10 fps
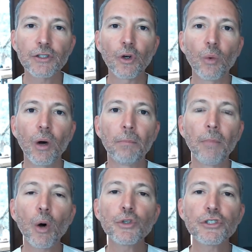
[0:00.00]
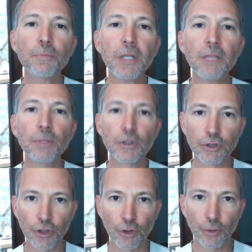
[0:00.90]
So what most people
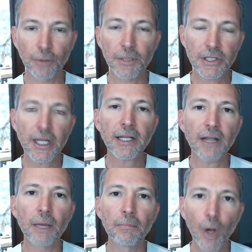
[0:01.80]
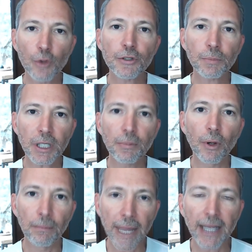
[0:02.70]
do, the mistake that most
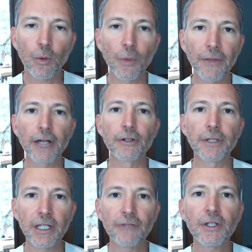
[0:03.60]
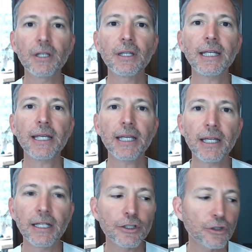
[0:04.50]
people make when they are given the
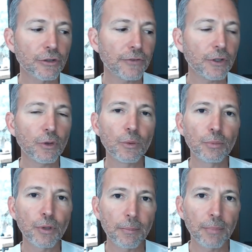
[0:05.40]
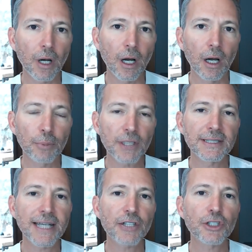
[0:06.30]
interview
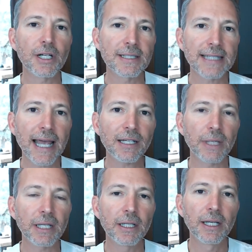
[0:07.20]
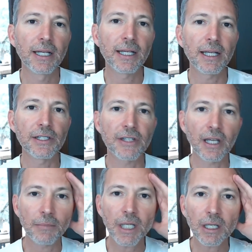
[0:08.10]
presentation assignment, is they
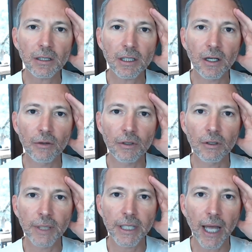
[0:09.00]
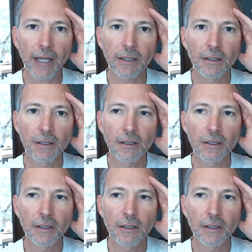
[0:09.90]
immediately go into, oh my God,